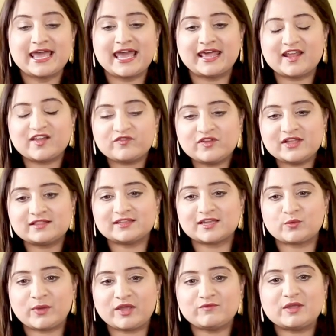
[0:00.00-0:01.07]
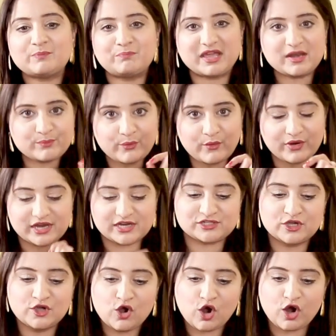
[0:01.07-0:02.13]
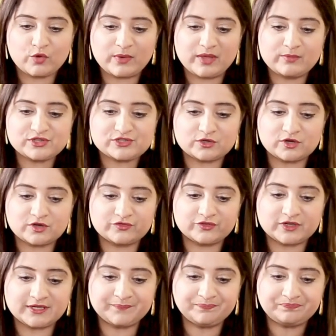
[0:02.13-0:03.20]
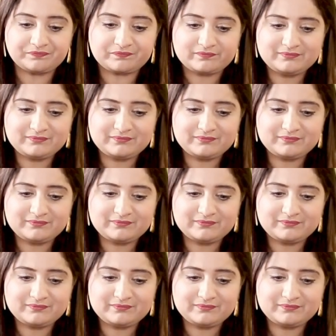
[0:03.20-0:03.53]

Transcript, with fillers: And I feel that when we pinpoint or when we sort of um,